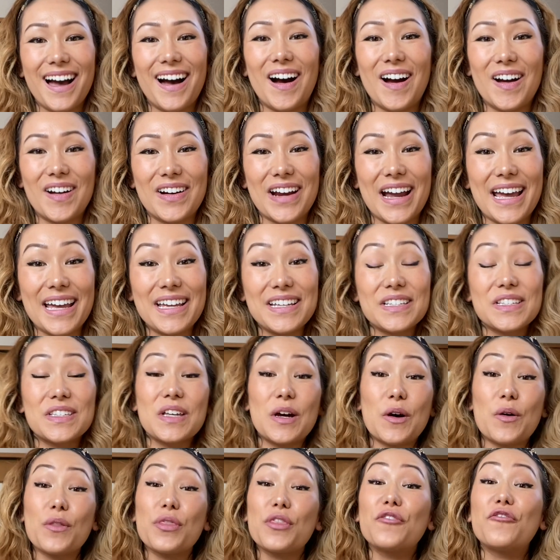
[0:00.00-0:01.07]
All right,
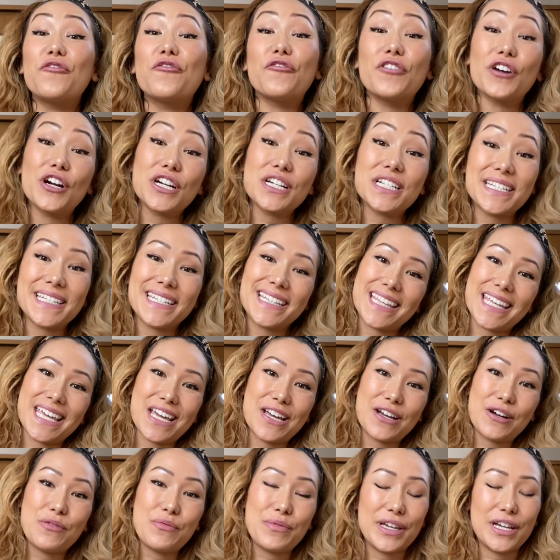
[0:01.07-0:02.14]
so the first
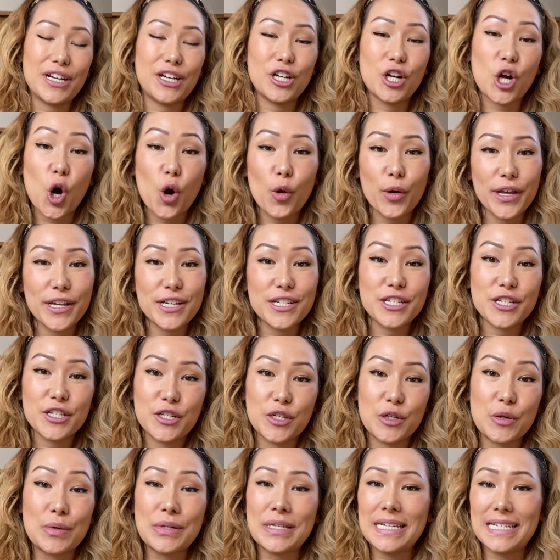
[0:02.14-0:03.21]
thing we are going to
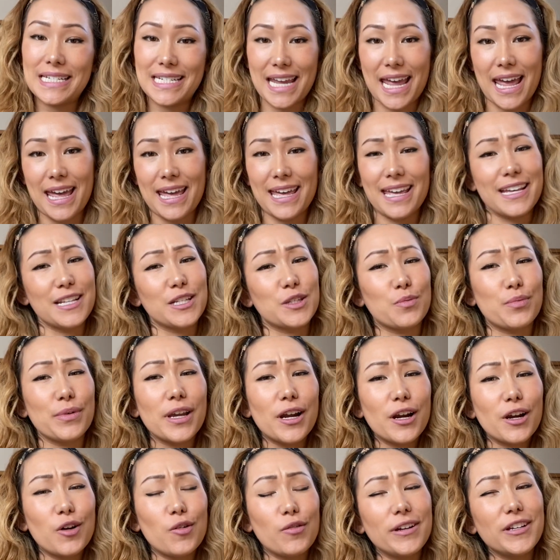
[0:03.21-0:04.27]
do today is we
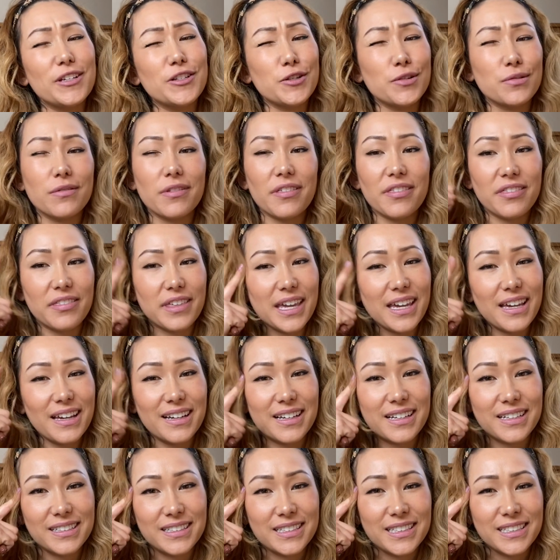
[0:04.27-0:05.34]
are going to
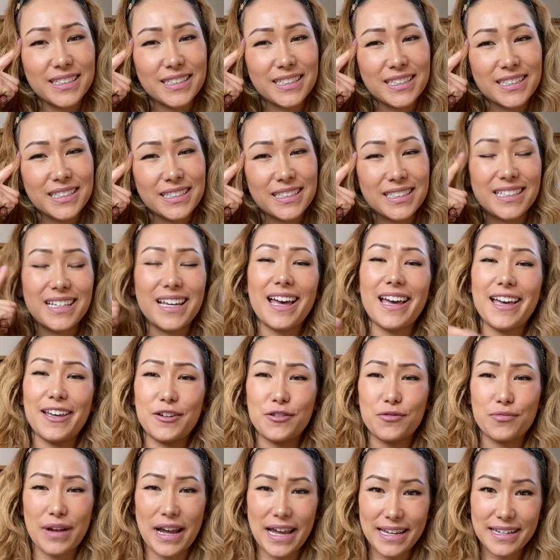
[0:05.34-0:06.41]
think
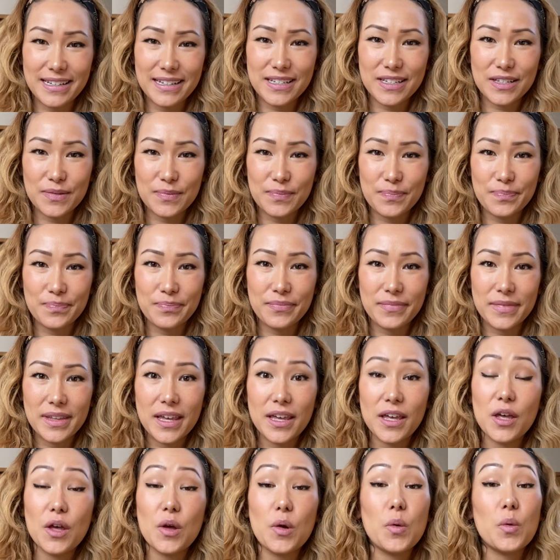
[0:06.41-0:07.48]
and write.
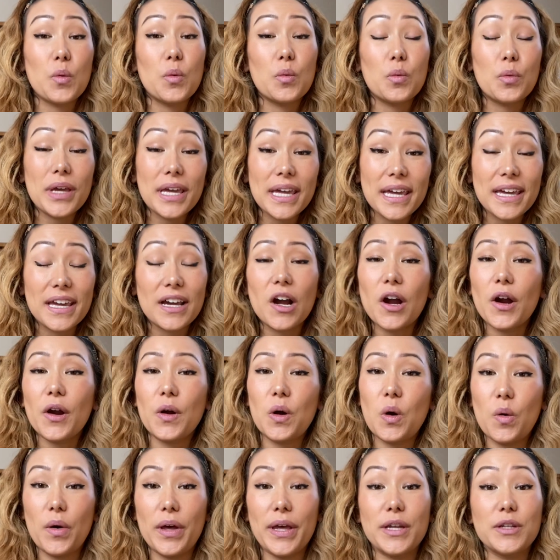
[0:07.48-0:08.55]
We are
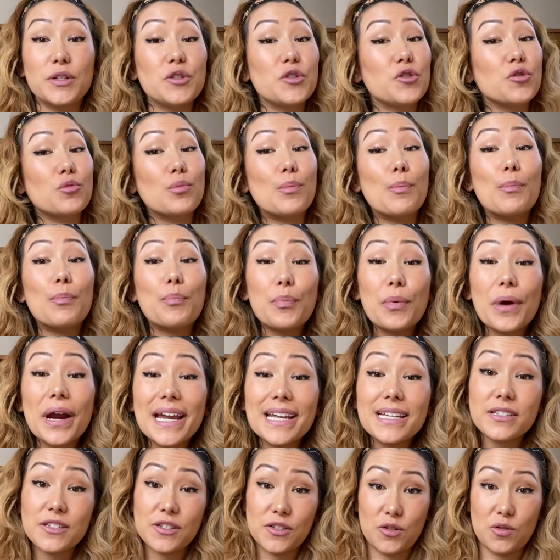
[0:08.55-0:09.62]
going to
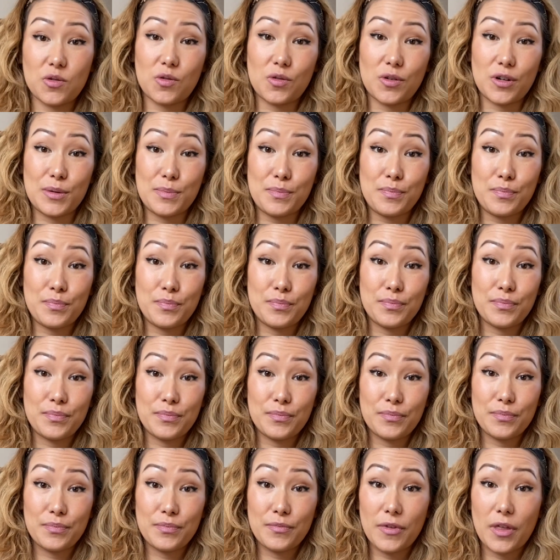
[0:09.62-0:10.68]
brainstorm
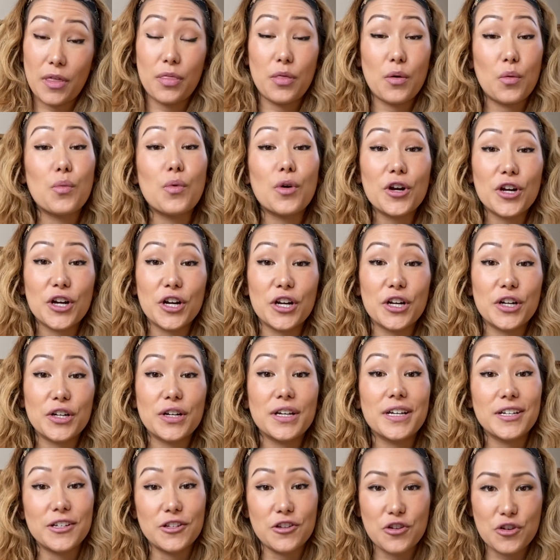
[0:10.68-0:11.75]
the
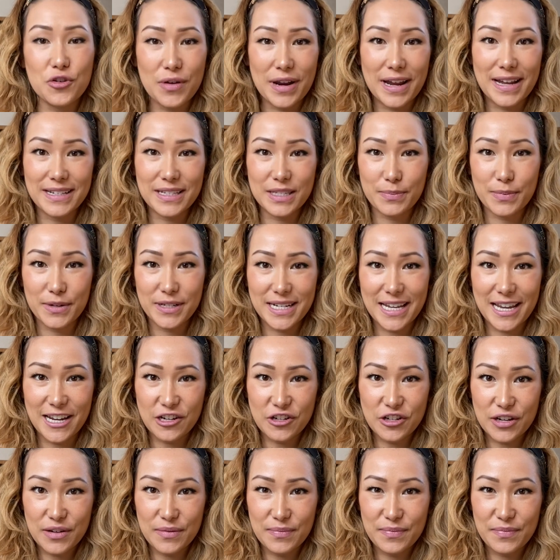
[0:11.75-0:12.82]
word
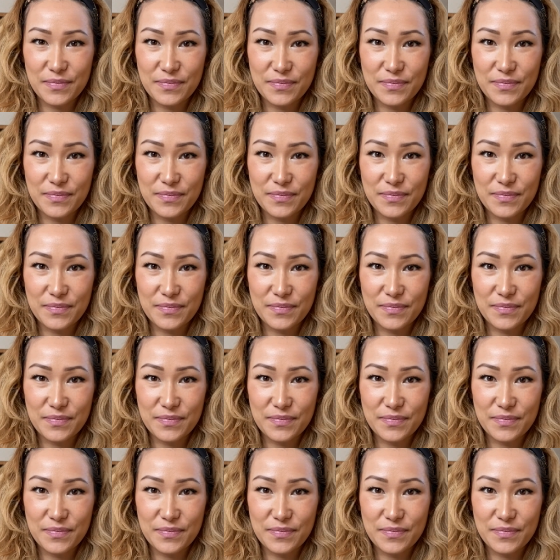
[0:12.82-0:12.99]
transportation.